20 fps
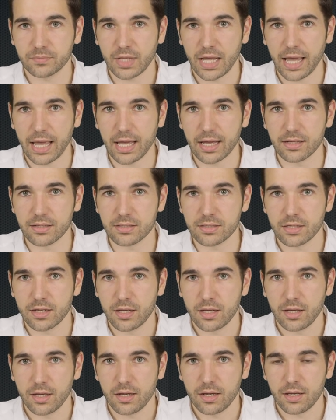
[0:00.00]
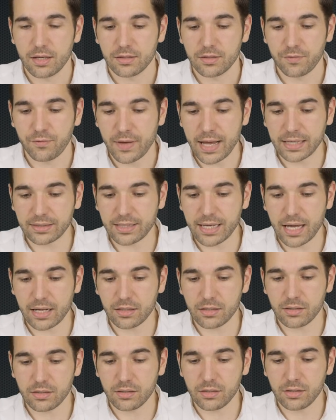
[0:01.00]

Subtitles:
And the fact that